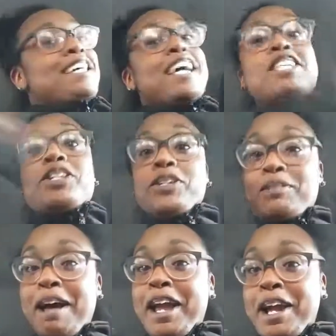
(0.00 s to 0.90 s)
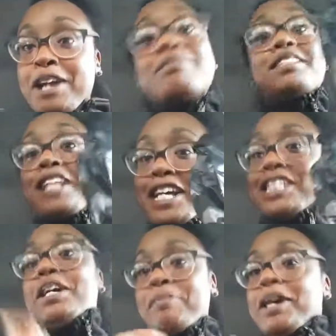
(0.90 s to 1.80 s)
Excuse my hair, but today's
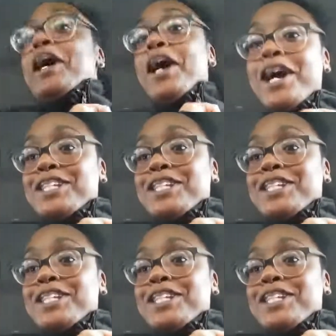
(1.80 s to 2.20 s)
gonna be a hair